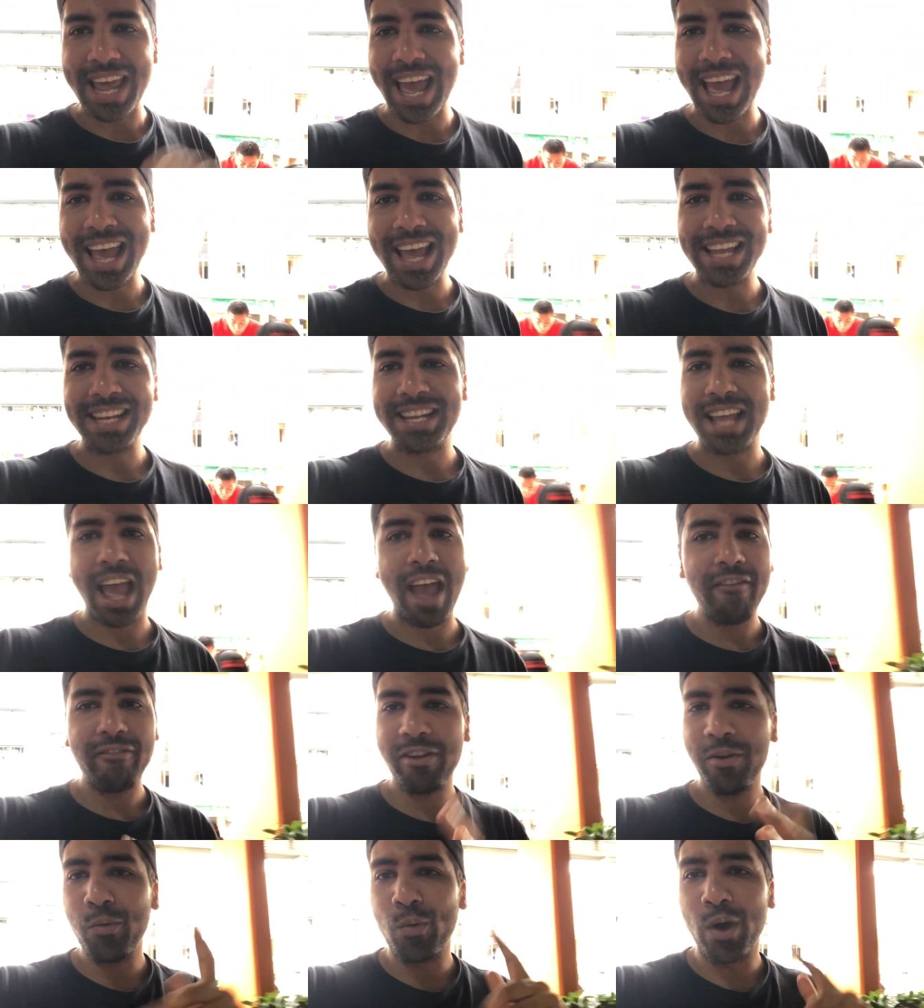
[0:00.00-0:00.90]
the end,
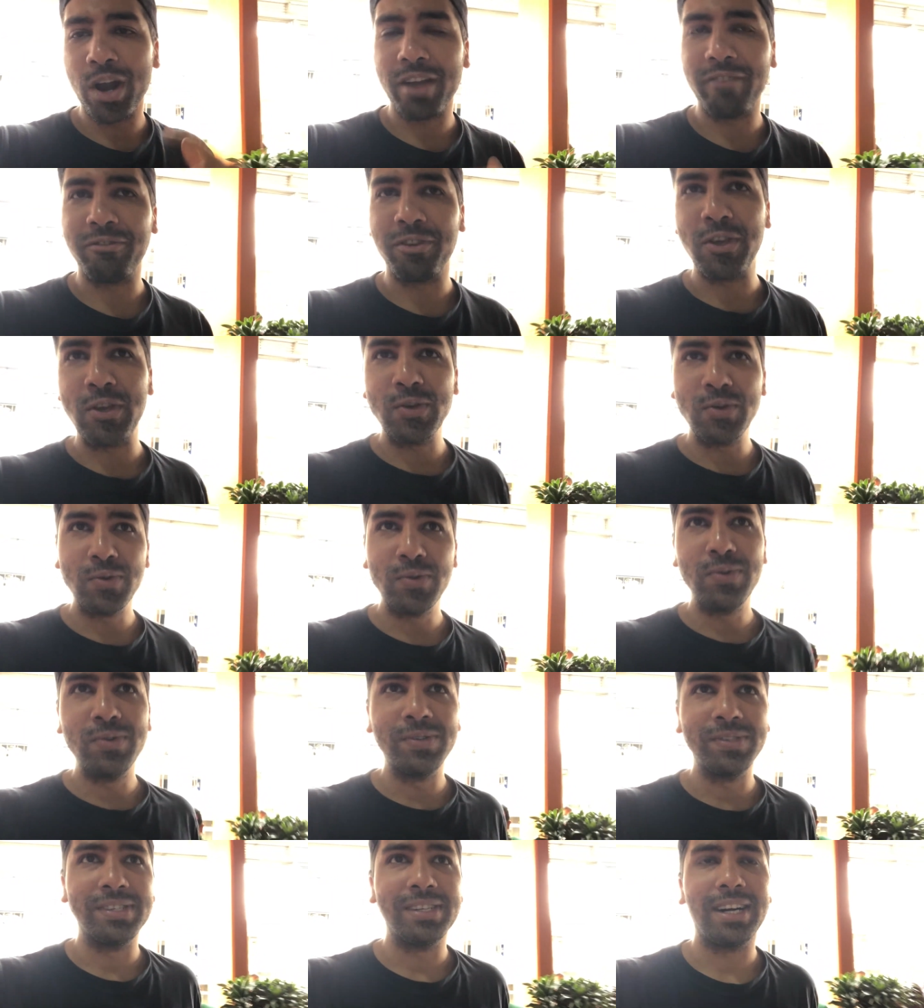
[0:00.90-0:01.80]
every one of
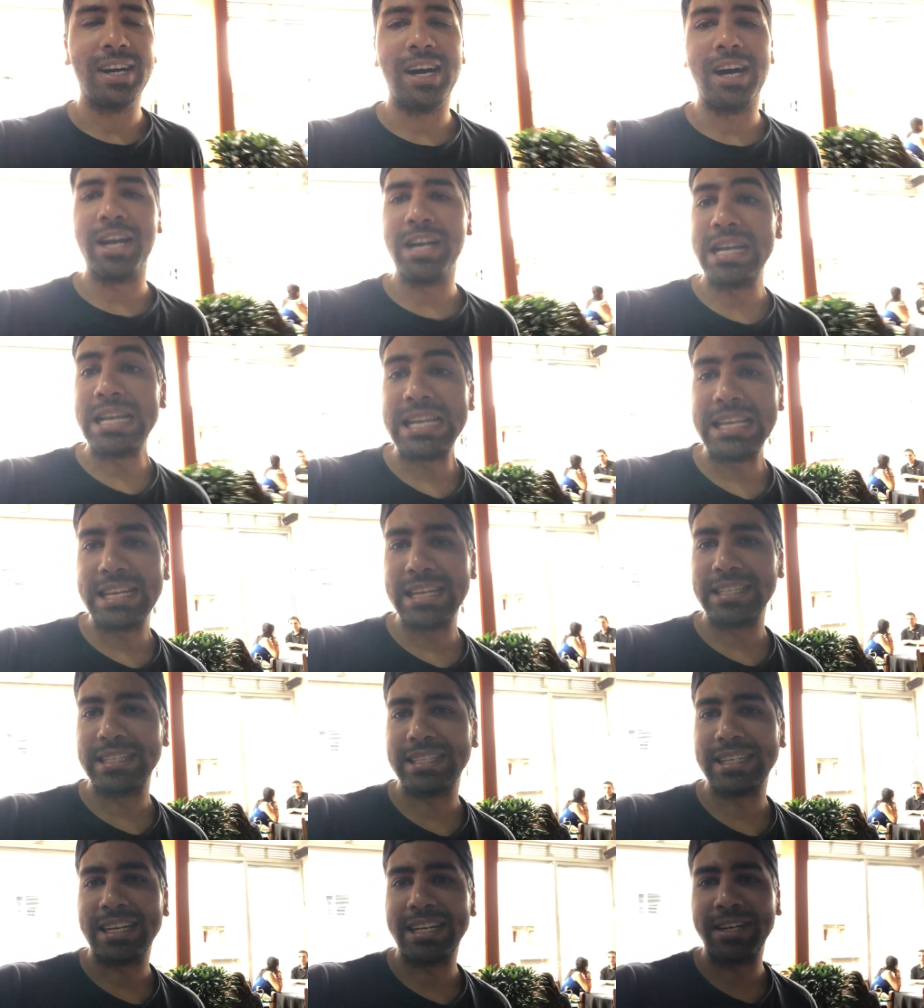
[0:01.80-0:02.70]
you are
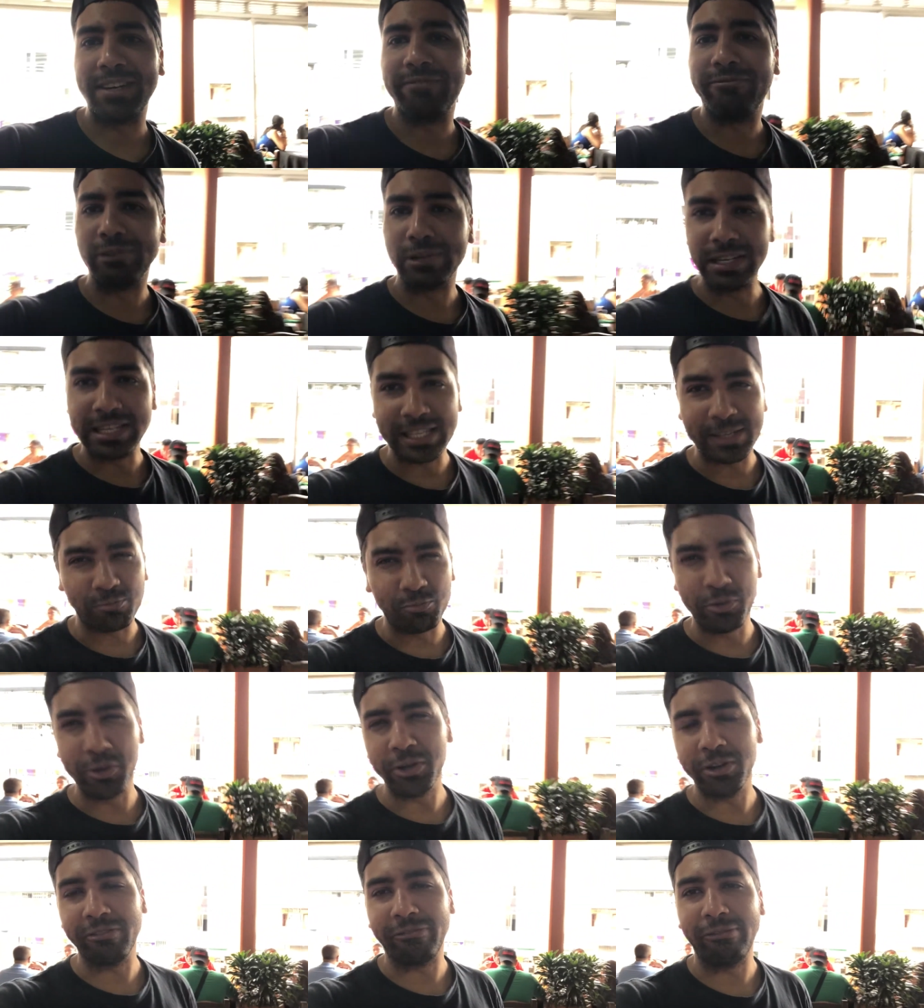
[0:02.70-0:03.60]
needed uh, for this
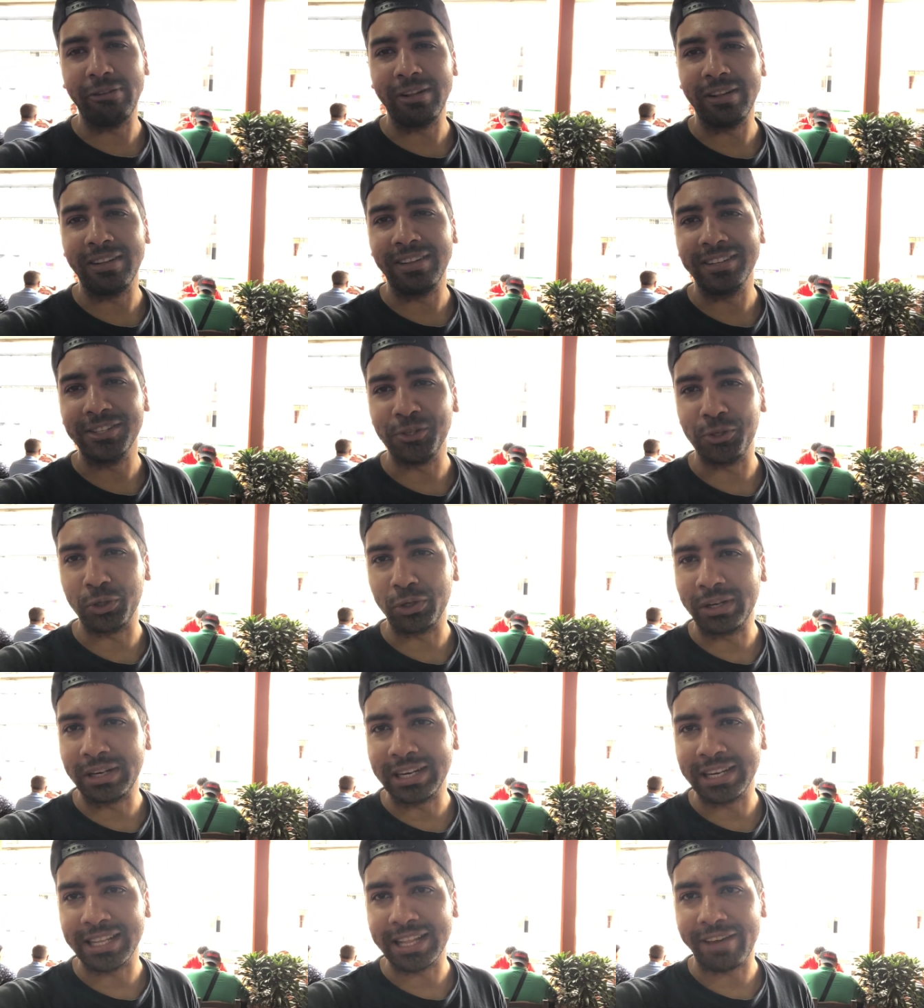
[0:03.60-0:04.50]
beautiful
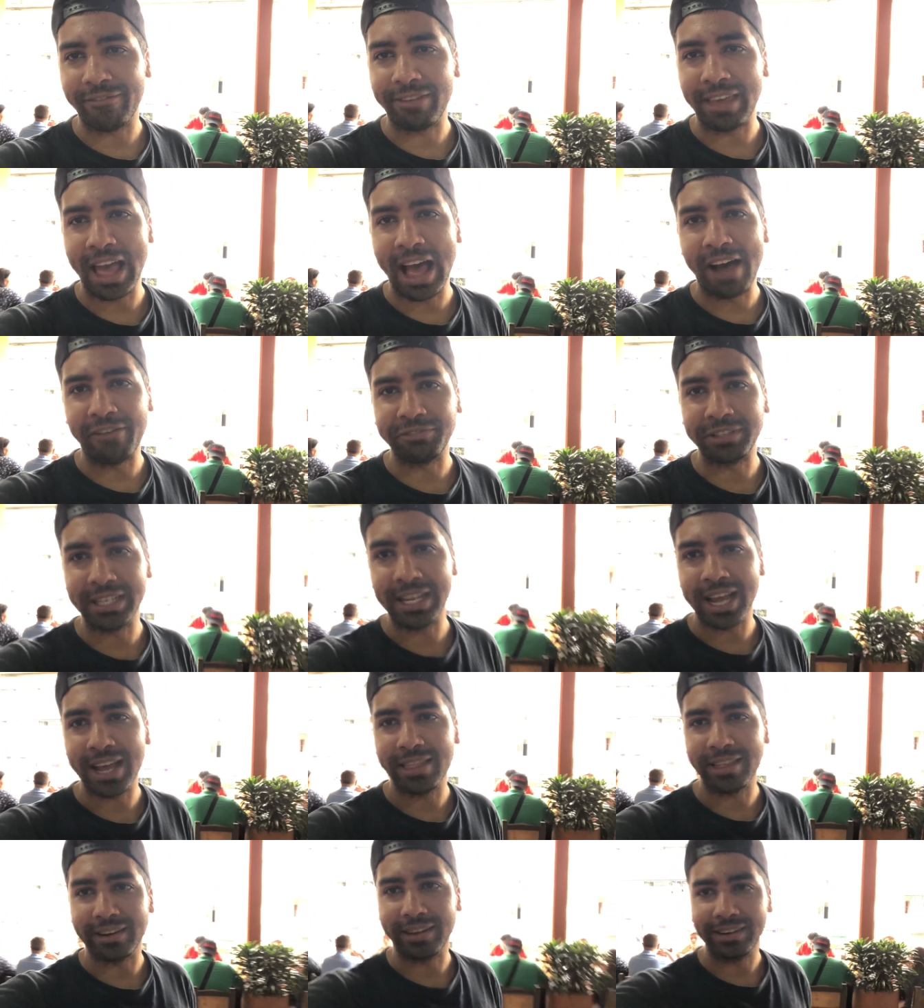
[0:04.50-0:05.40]
journey that we have
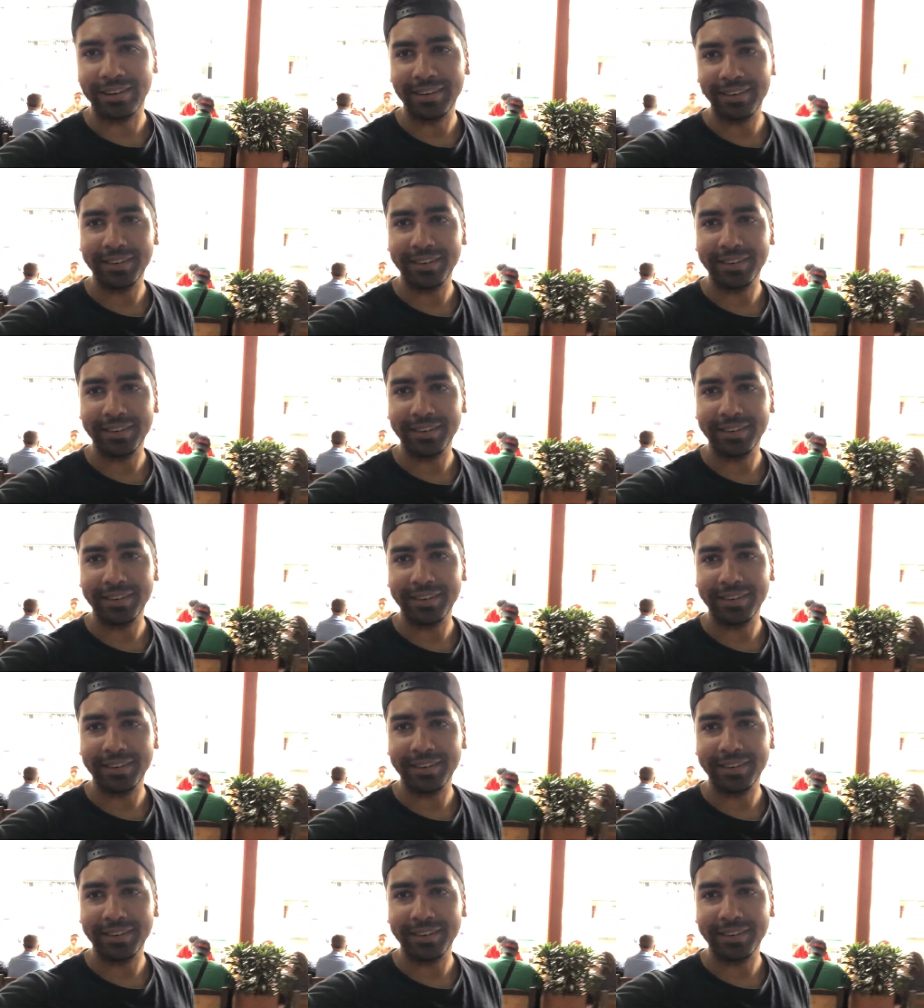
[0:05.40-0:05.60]
together.